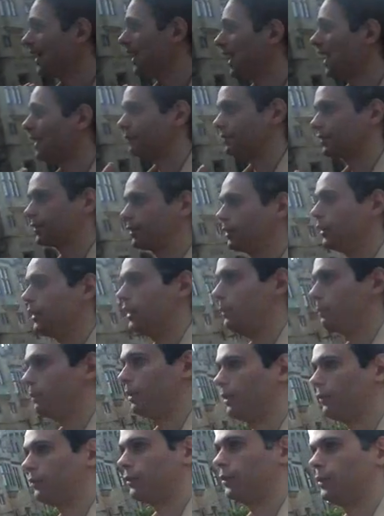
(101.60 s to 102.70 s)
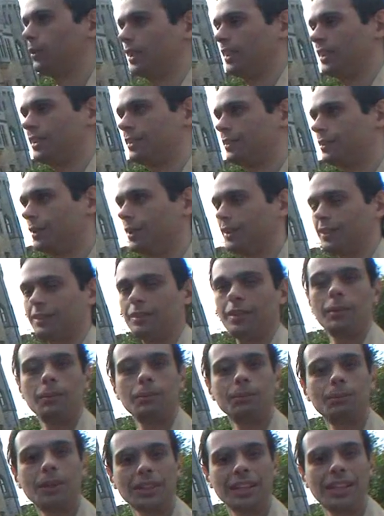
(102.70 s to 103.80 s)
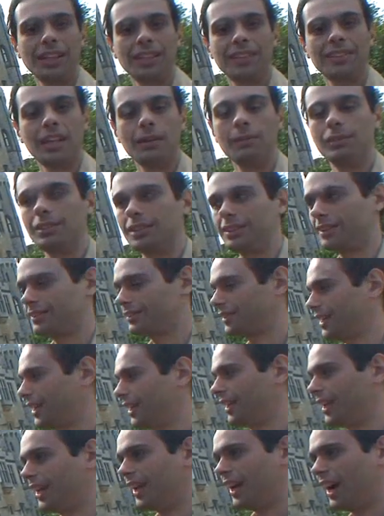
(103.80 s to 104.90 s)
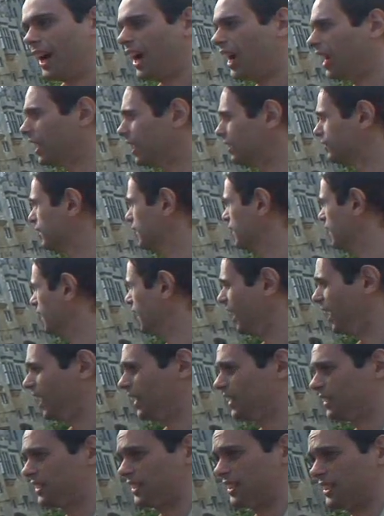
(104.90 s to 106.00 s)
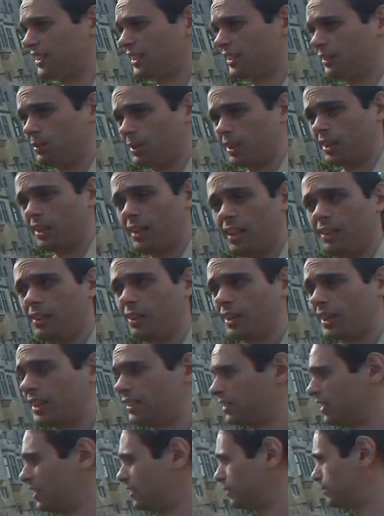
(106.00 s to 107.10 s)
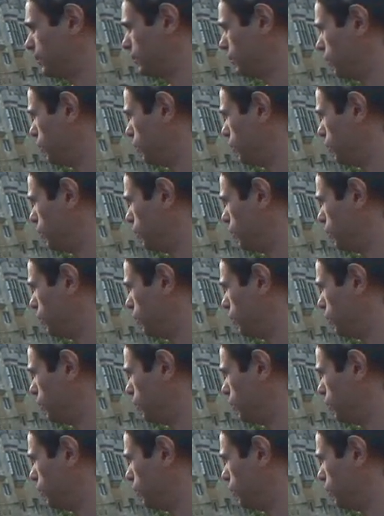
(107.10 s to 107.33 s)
absolutely beautiful. It still looks practically the same as it does then. I love it, and we're going to look into this a bit